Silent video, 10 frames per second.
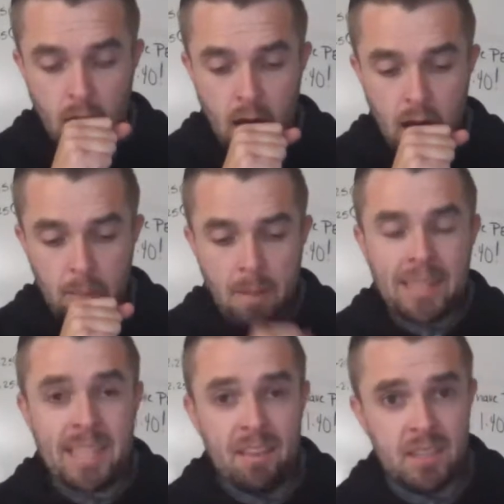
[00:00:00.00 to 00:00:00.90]

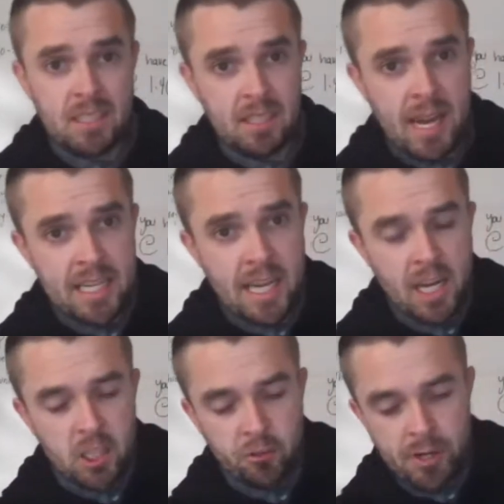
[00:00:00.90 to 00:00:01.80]
Mike Davis,
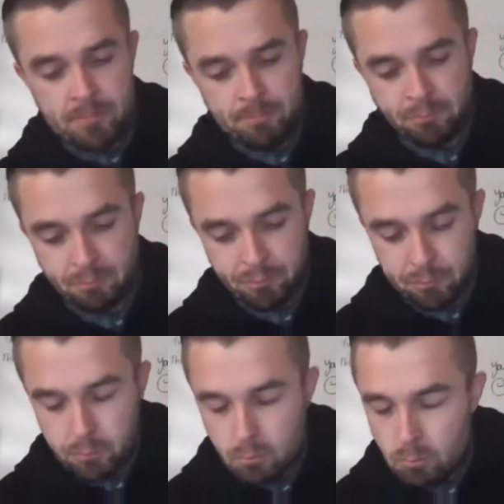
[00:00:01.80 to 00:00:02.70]
8,800.
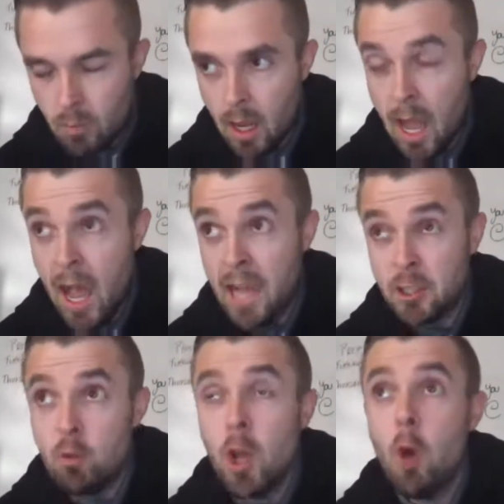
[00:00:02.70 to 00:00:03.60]
I
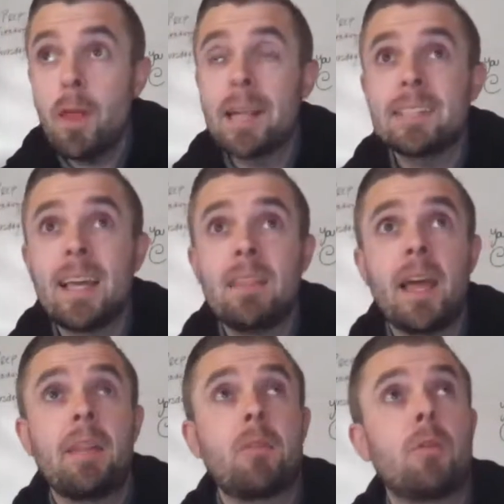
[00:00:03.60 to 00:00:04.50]
do know that I said
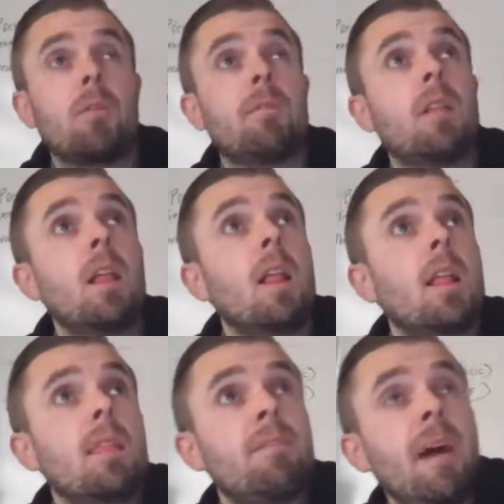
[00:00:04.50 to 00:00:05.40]
that the
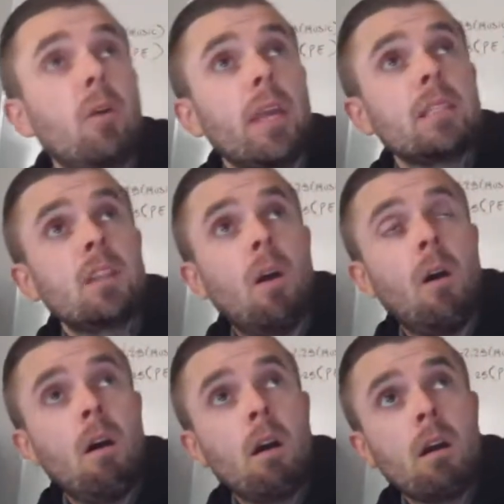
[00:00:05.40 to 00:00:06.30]
Falcons
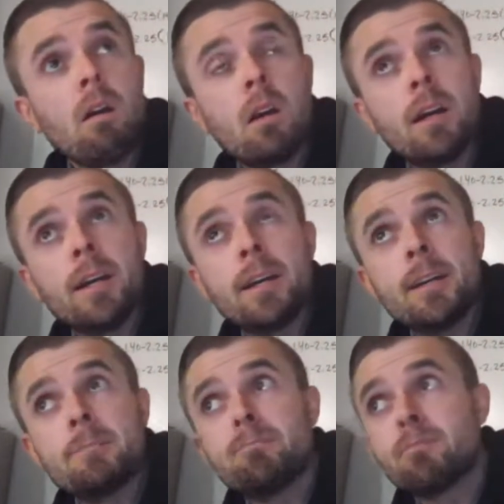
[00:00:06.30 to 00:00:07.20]
are
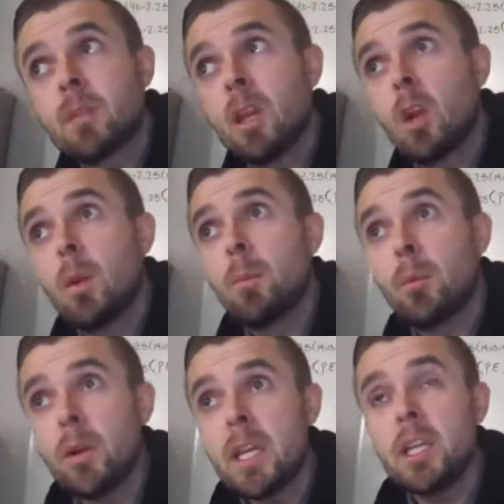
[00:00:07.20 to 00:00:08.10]

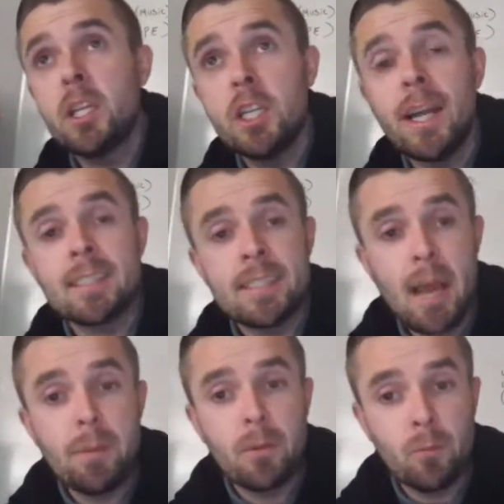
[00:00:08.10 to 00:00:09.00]
pretty good at
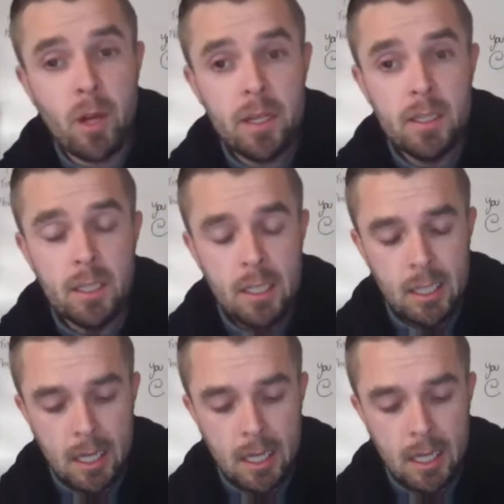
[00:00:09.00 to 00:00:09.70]
stopping the run,